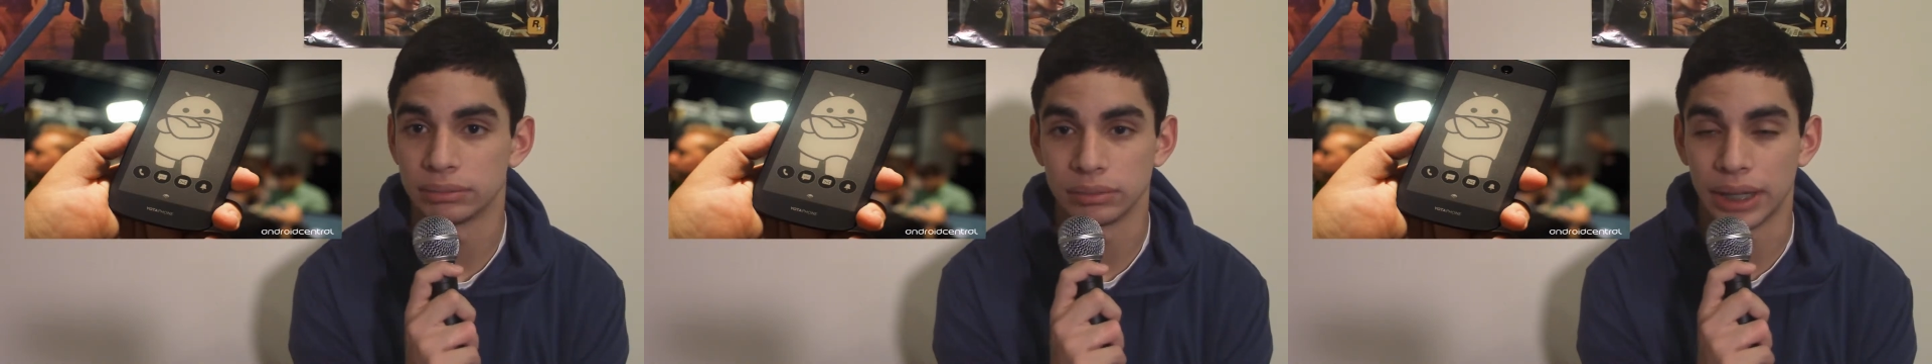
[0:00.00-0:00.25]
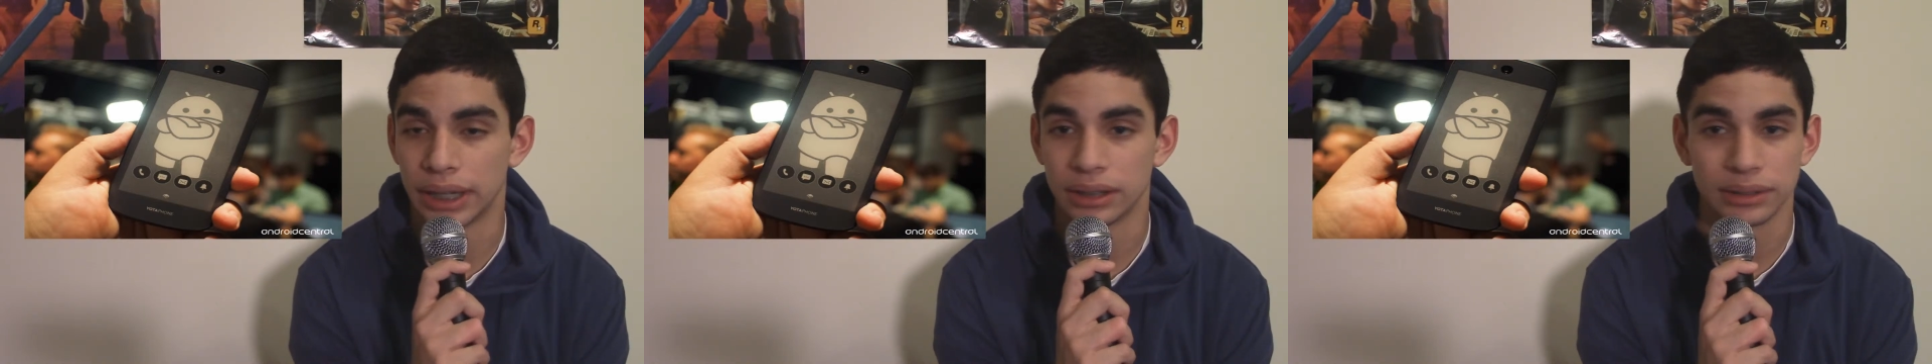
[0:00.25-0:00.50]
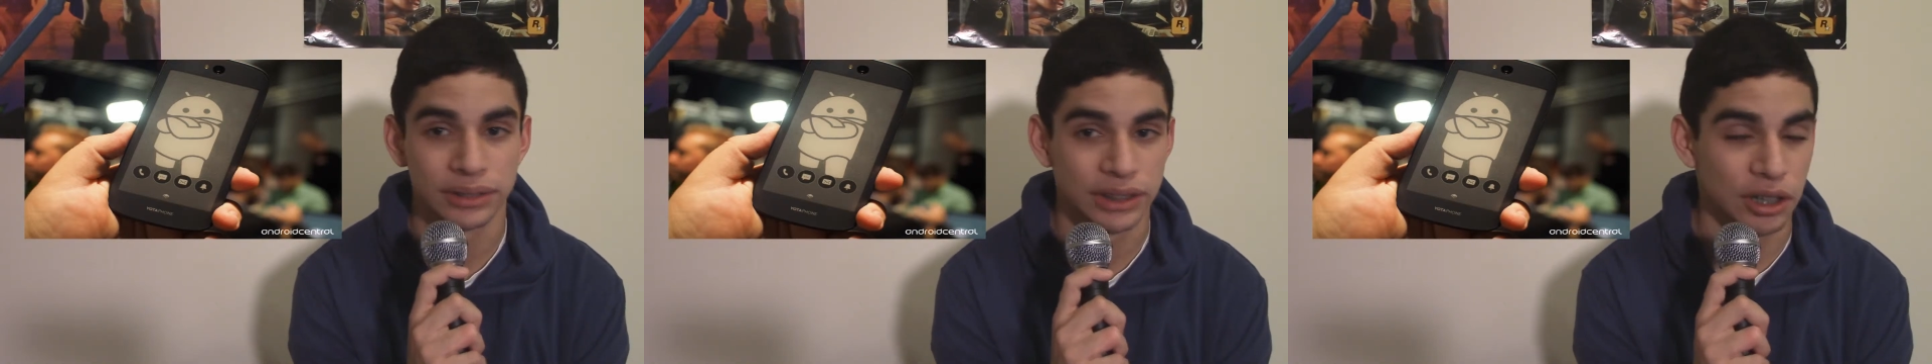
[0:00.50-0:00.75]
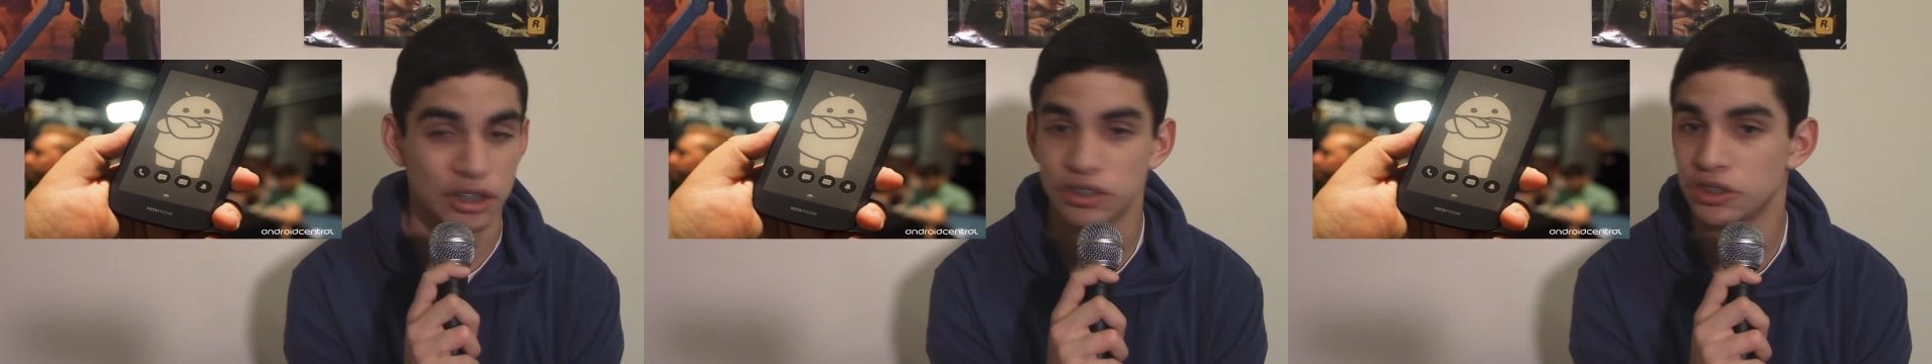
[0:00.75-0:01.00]
Like,
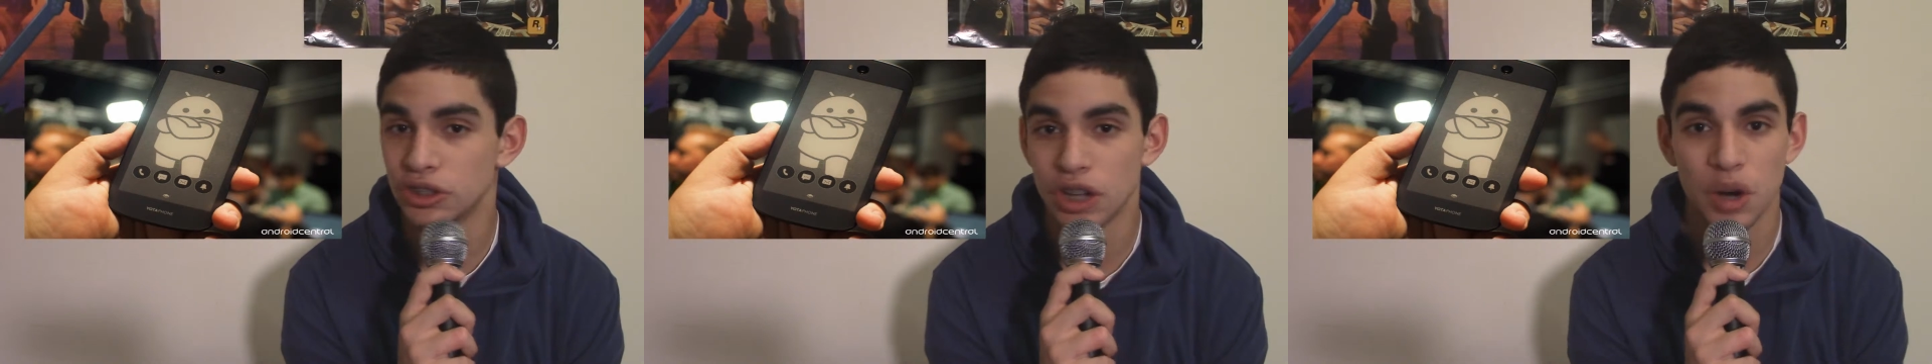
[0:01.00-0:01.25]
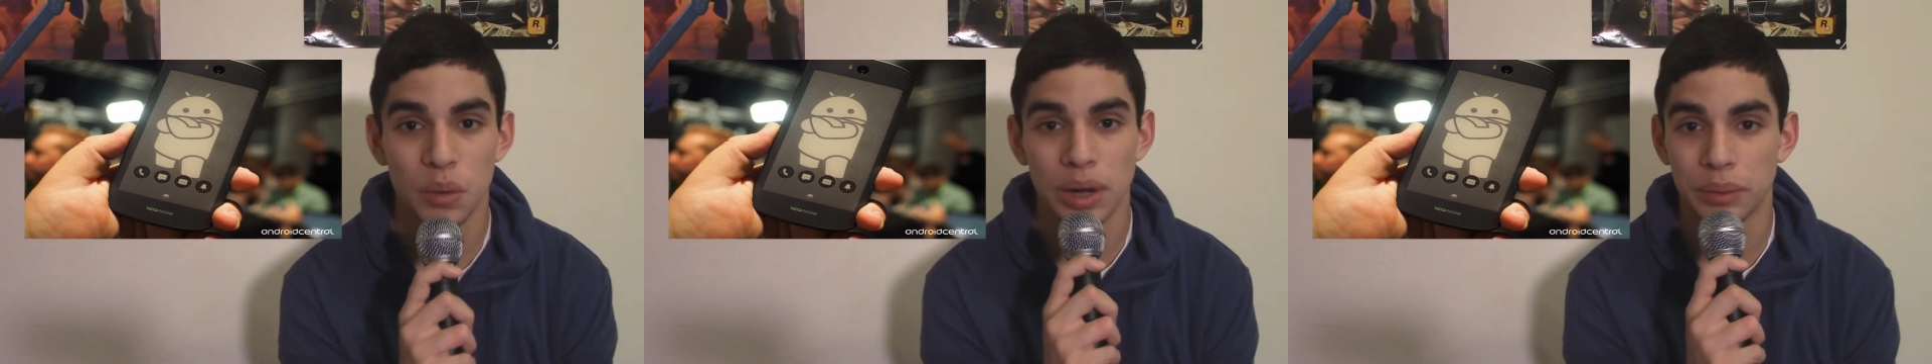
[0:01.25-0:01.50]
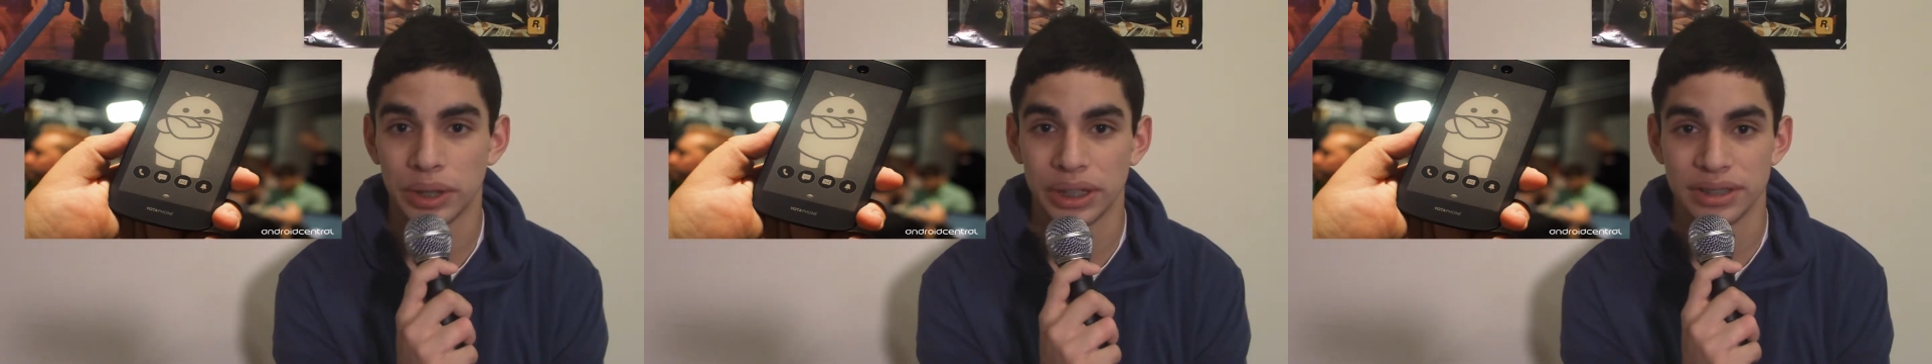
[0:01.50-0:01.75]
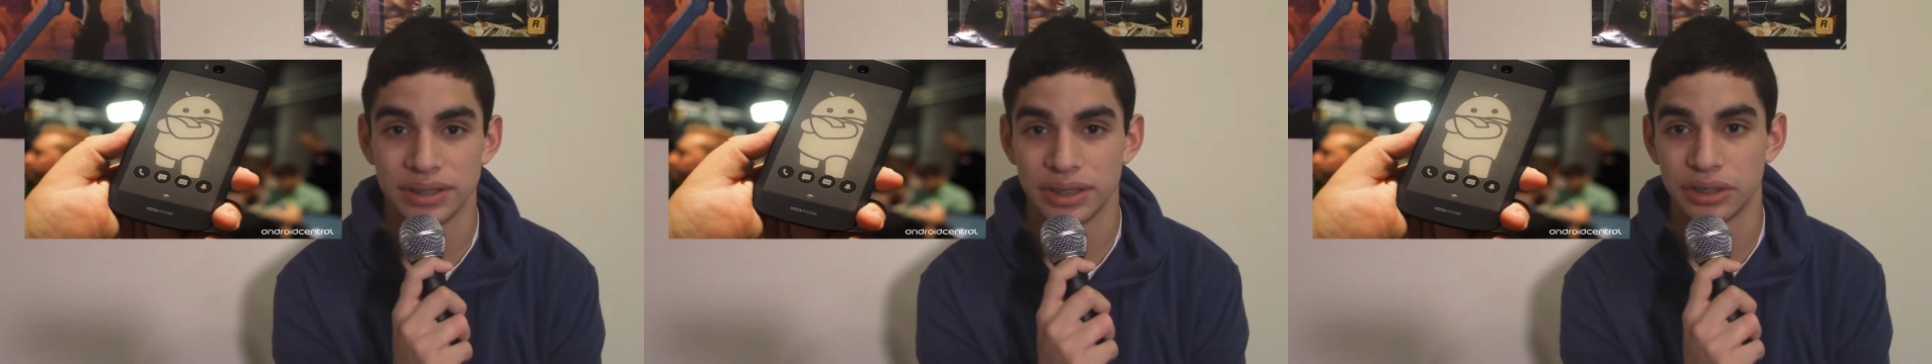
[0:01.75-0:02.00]
there's no way we're going
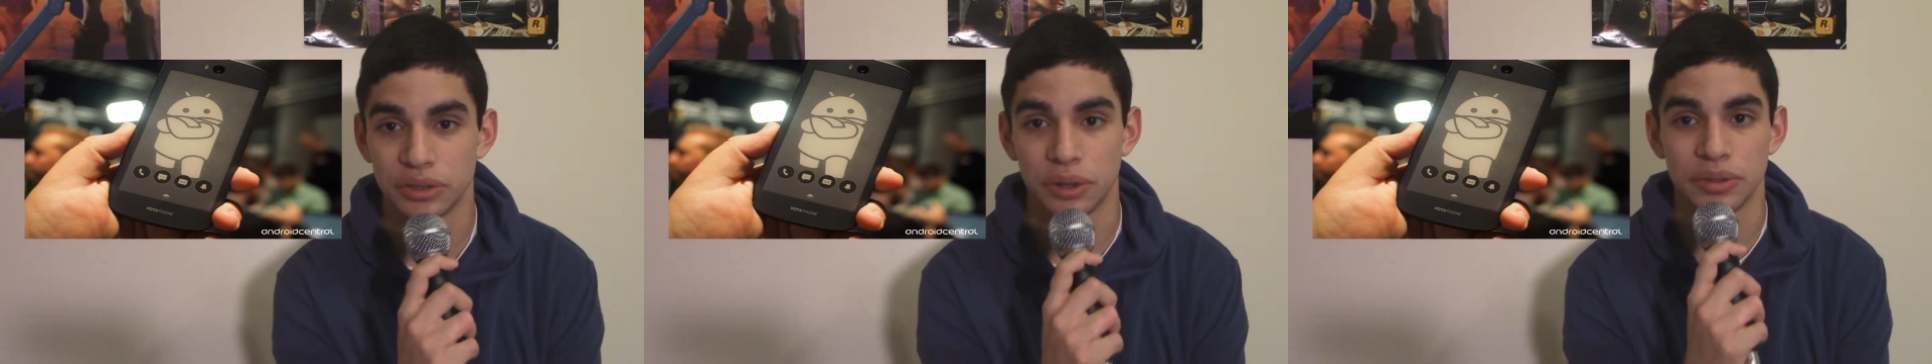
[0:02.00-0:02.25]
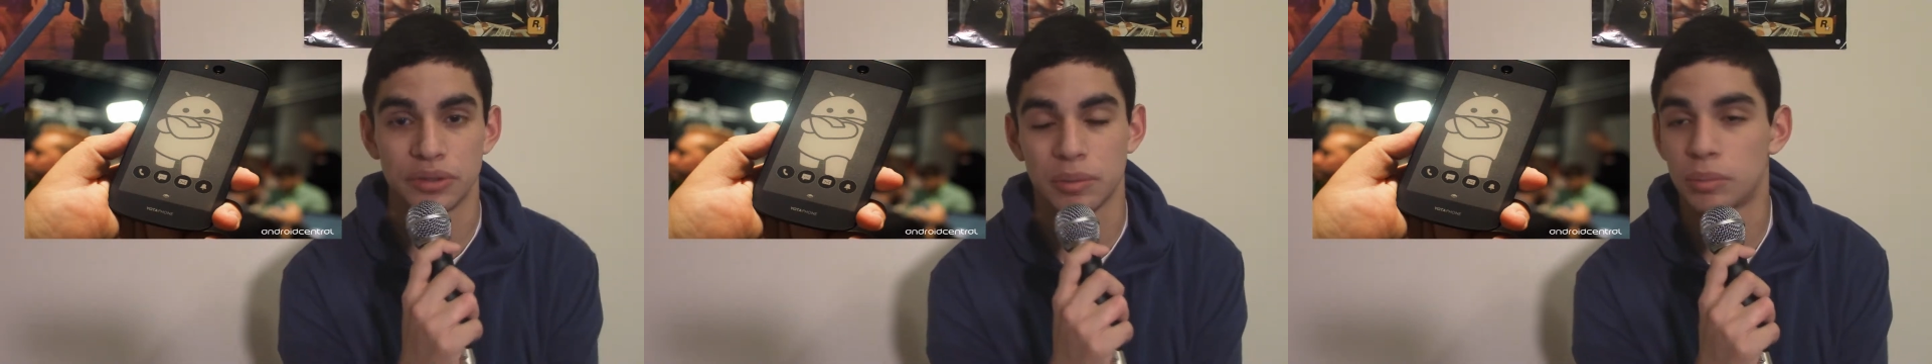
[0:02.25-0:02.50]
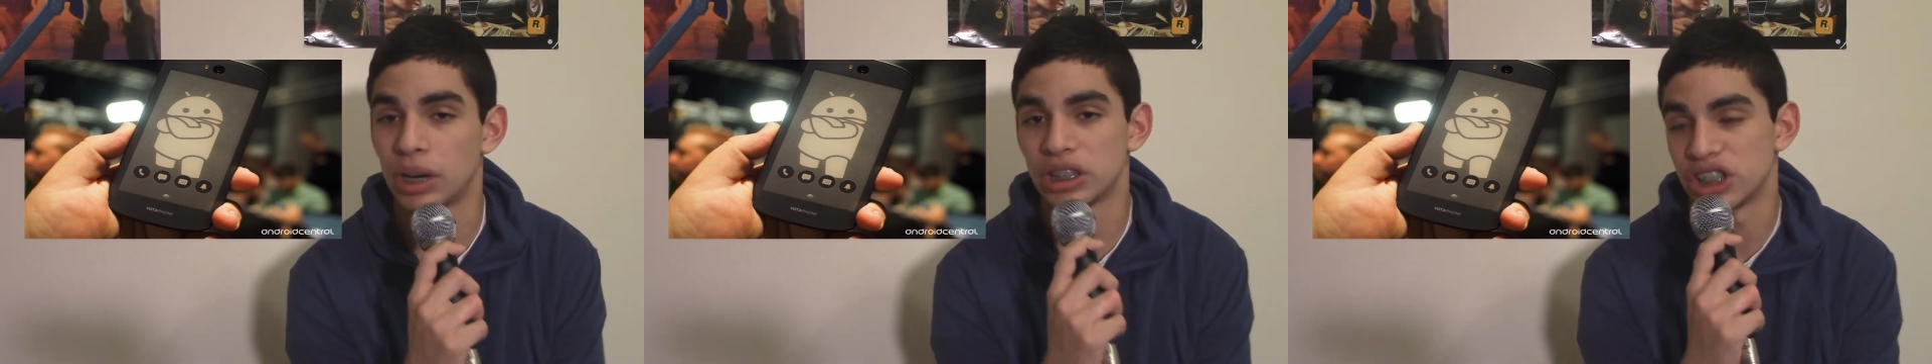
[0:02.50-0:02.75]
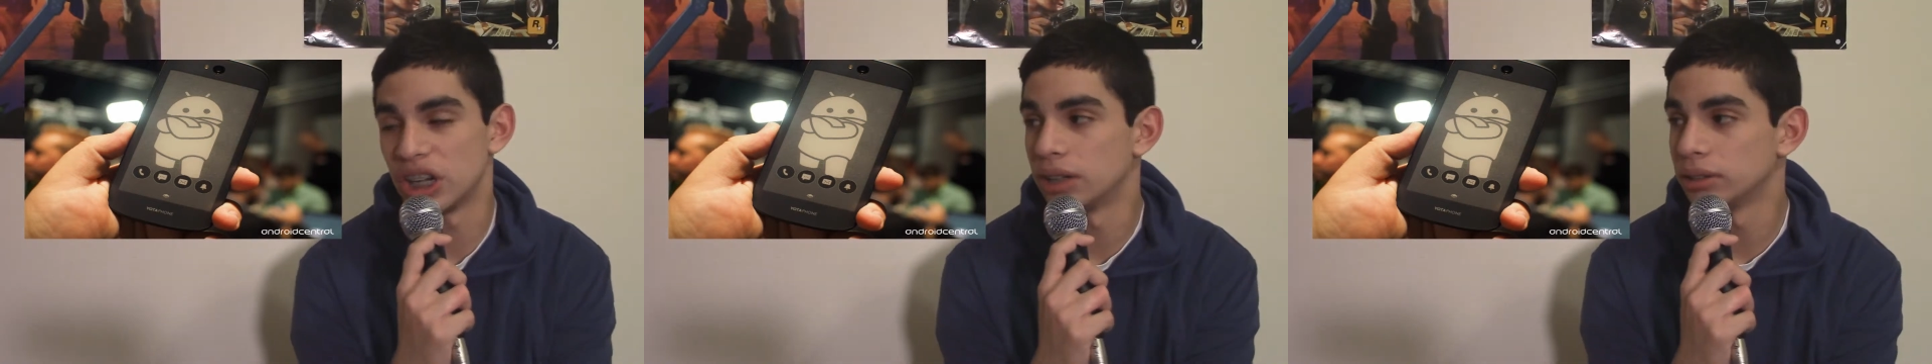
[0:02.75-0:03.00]
to see this phone. It's from
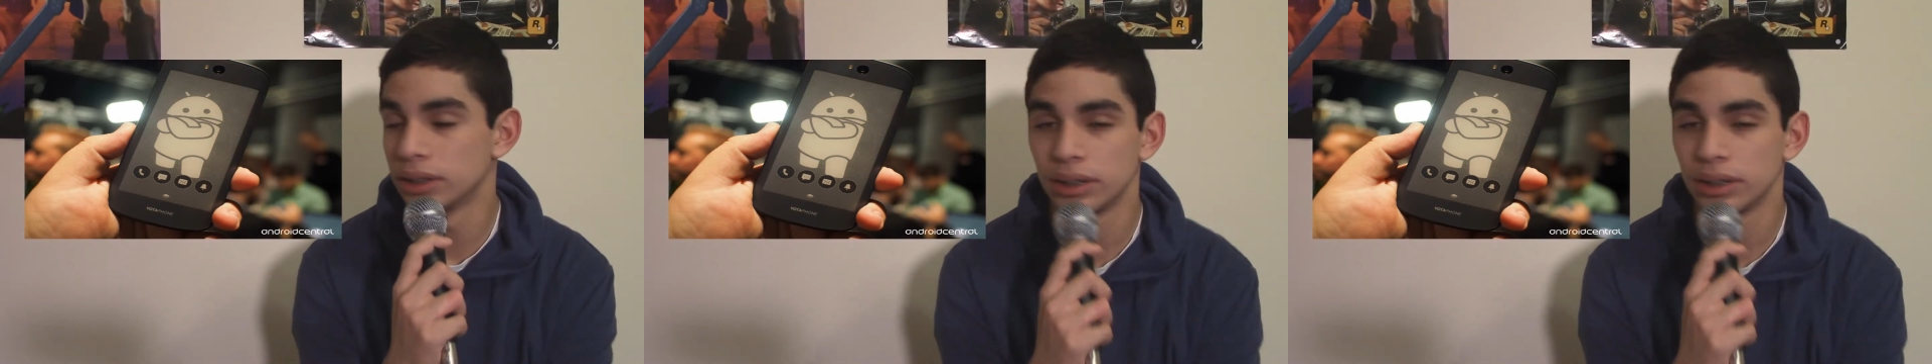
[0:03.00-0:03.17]
Russia.